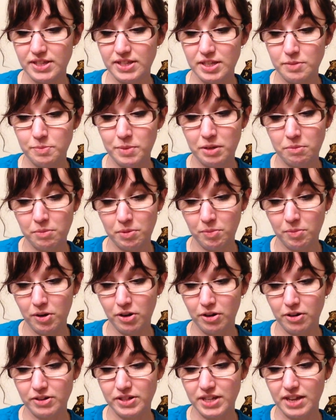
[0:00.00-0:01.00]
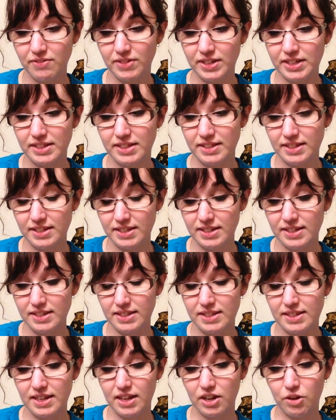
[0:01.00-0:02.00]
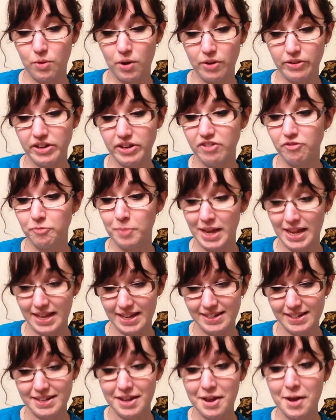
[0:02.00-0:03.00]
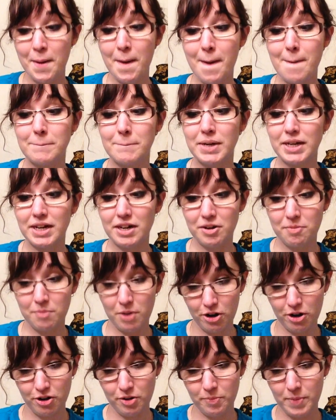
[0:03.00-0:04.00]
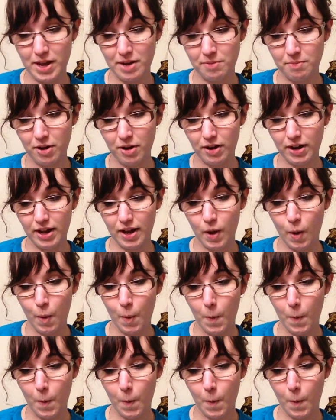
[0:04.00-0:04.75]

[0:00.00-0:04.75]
these pigment markers have the consistency and quality of paint, but in a marker pen body.